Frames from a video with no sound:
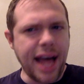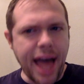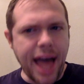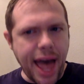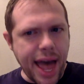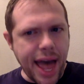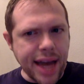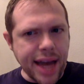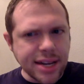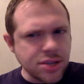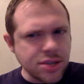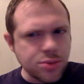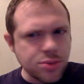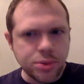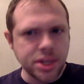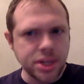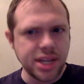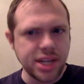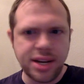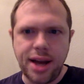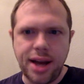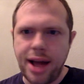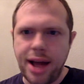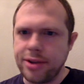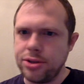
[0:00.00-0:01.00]
And it's really
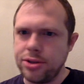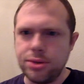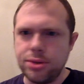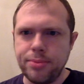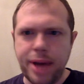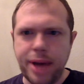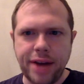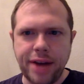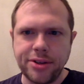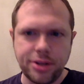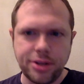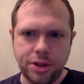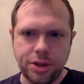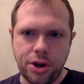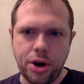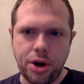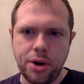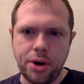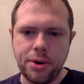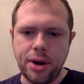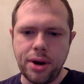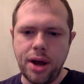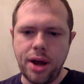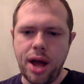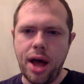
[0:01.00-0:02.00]
not too bad to learn.
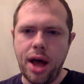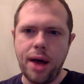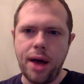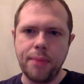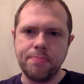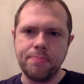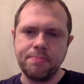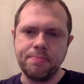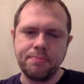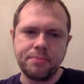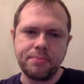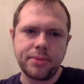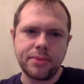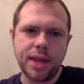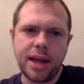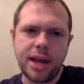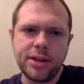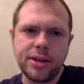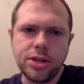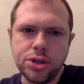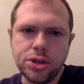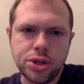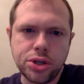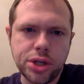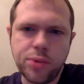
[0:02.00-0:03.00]

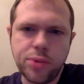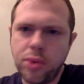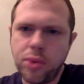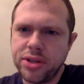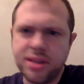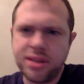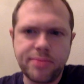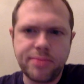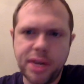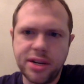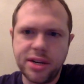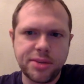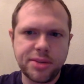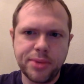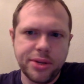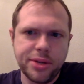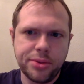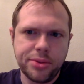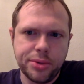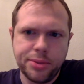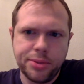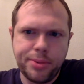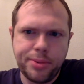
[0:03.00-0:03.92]
And usually once I'm done explaining the rules,